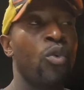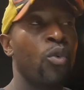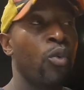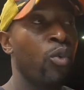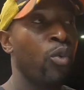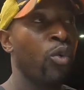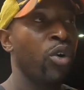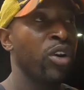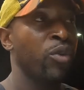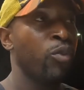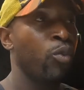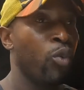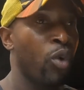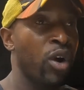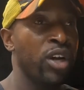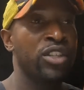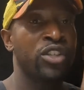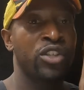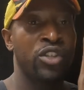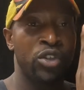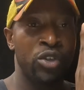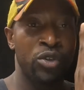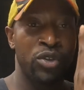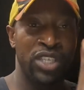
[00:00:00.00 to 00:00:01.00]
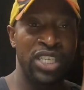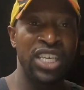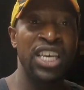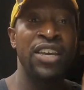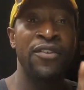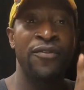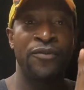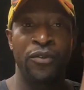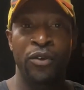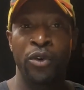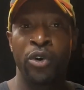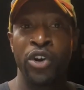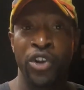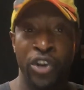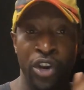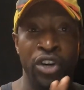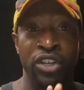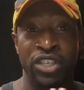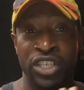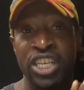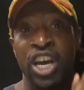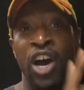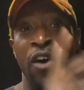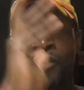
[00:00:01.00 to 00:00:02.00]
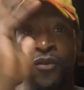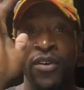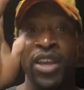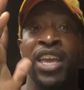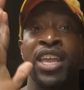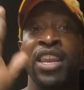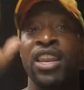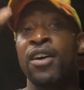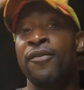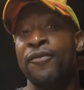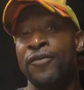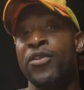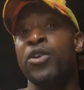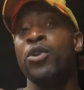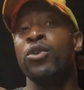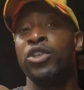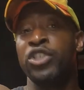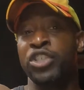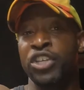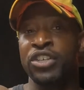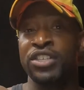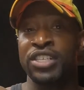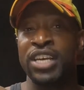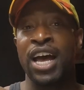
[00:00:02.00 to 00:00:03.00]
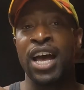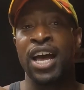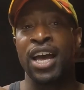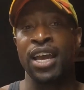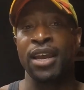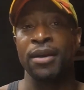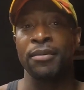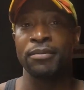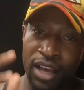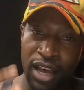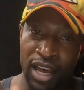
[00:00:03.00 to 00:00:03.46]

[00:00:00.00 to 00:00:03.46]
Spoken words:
would want to see for yourself in a future time.